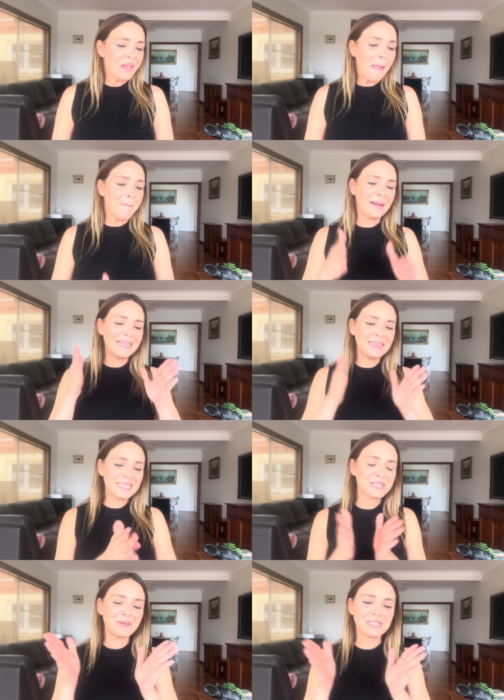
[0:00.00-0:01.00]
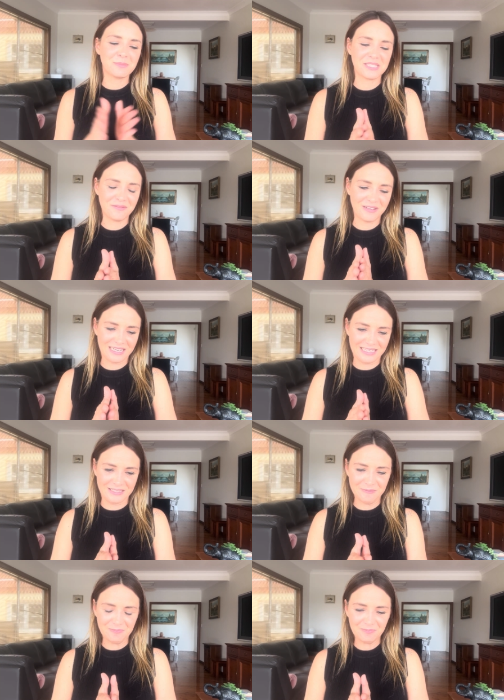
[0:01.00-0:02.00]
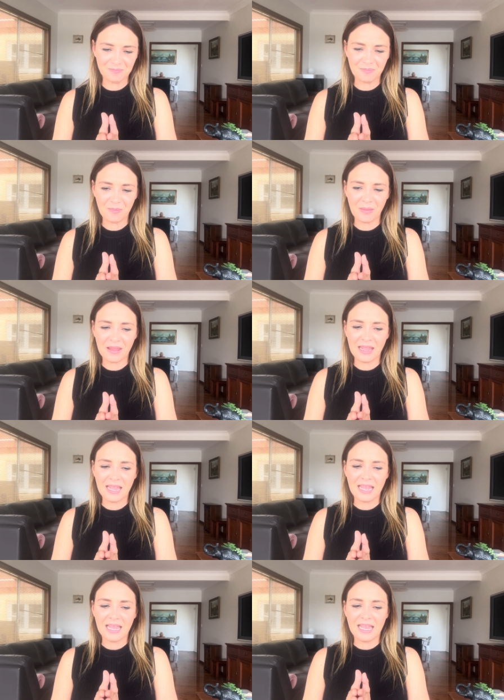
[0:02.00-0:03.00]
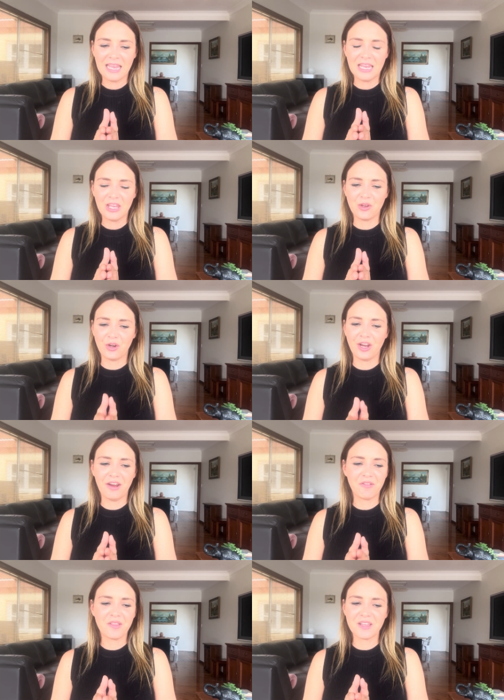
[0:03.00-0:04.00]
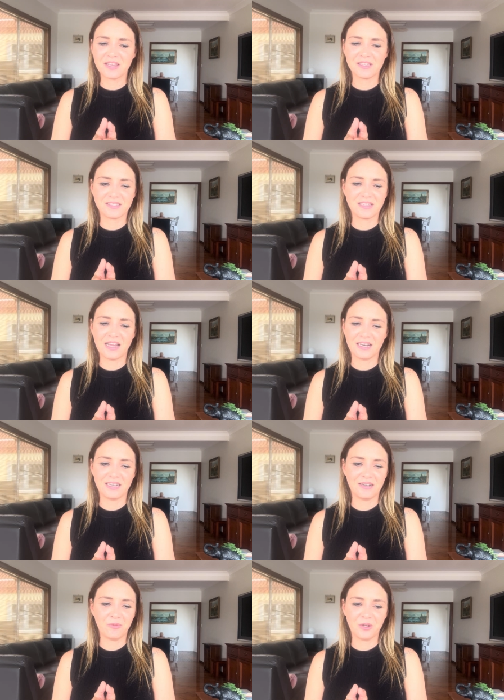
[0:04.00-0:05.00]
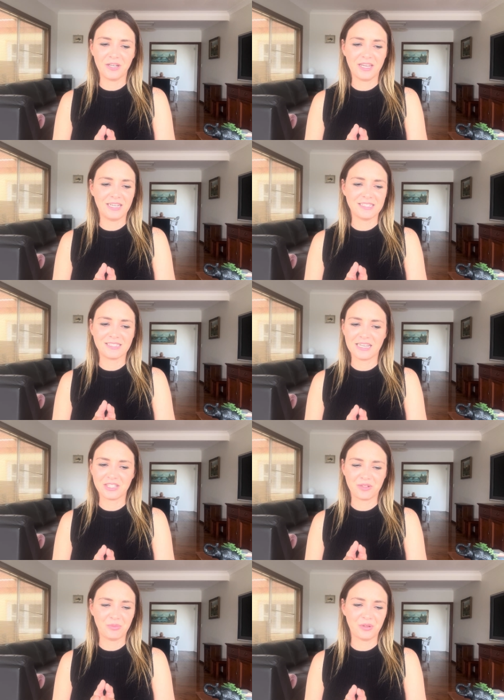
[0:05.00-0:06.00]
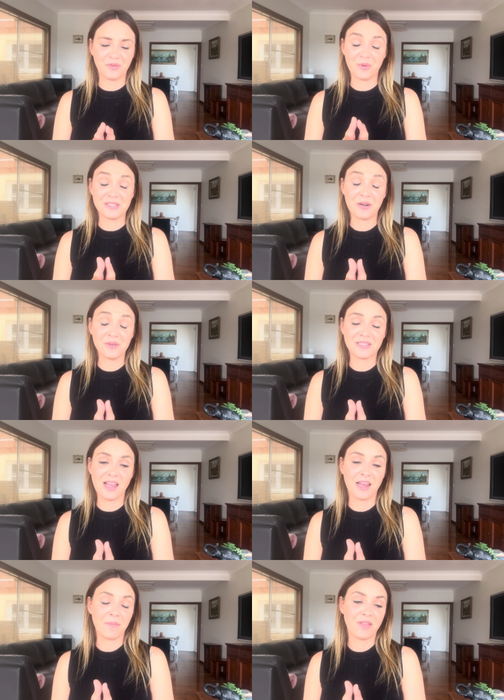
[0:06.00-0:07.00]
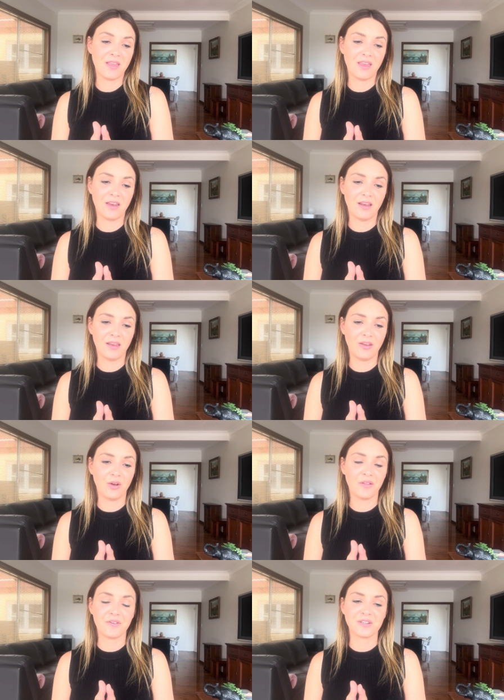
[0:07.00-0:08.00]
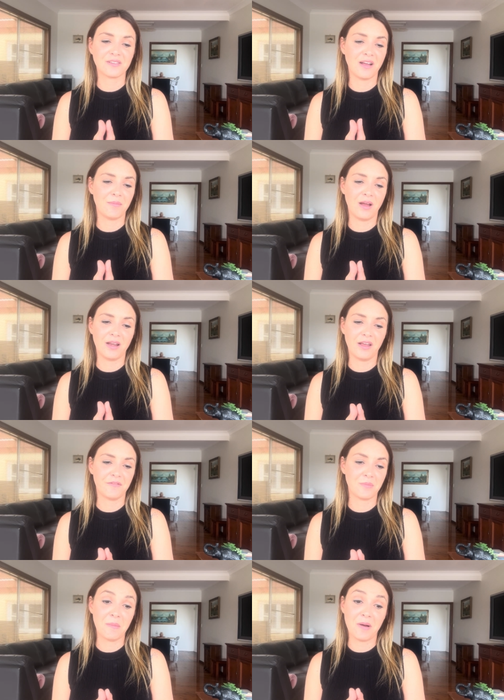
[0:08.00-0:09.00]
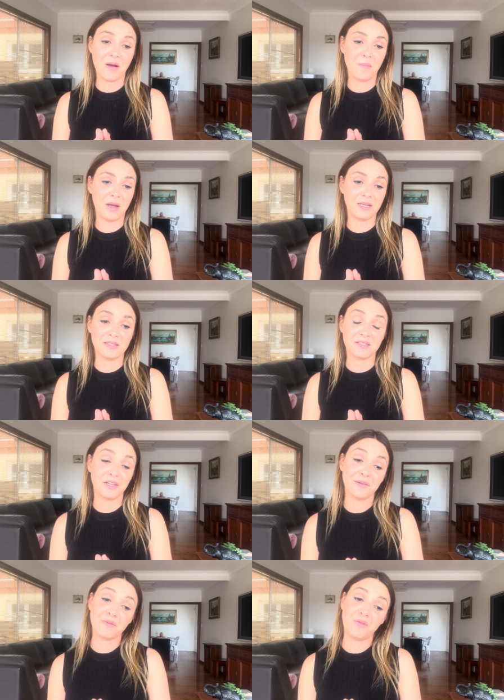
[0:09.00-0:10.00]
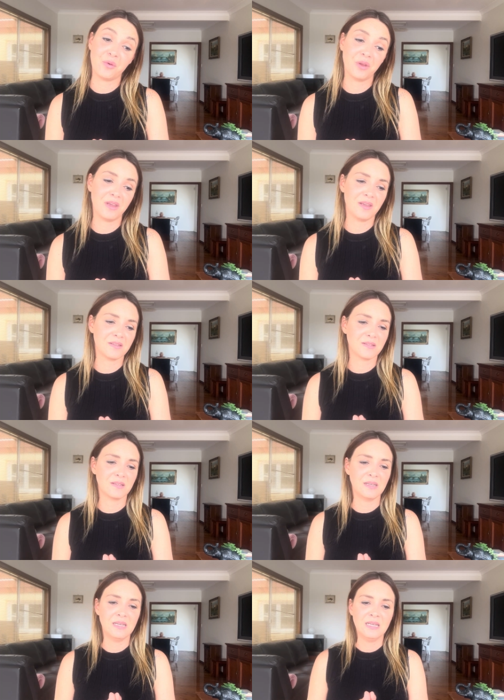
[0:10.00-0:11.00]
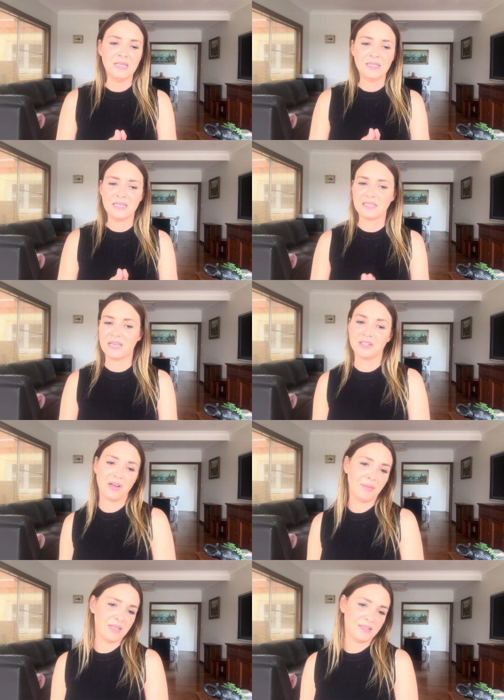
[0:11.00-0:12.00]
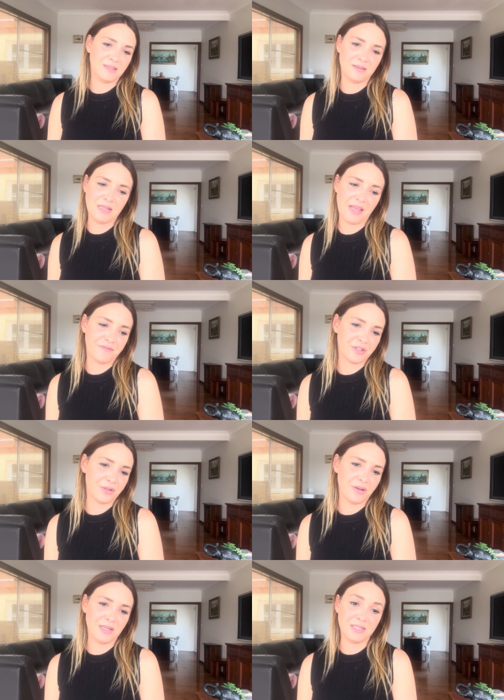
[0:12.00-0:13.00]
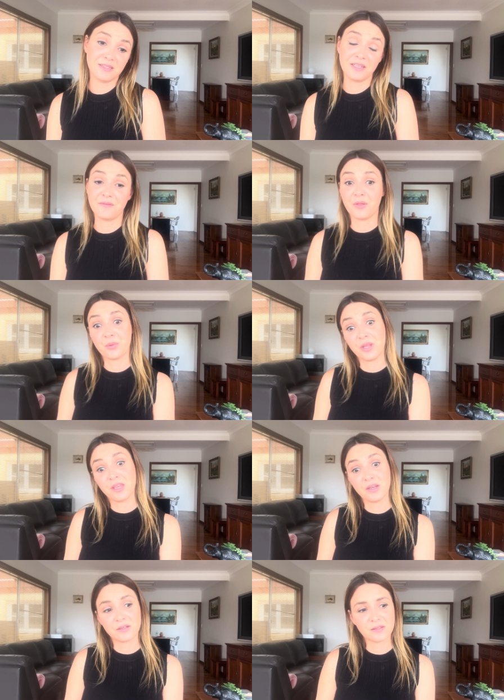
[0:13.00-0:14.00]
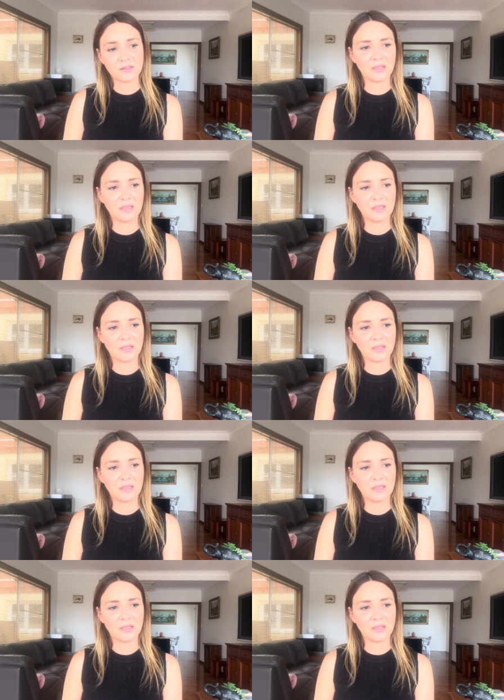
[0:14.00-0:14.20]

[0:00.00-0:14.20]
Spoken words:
But in this one specifically, you know, everything started working in such beautiful ways. And obviously I kept thinking, you know, the first time I left my mom, I didn't see her for 4 years. The second time I left her, I didn't see her for 3 years.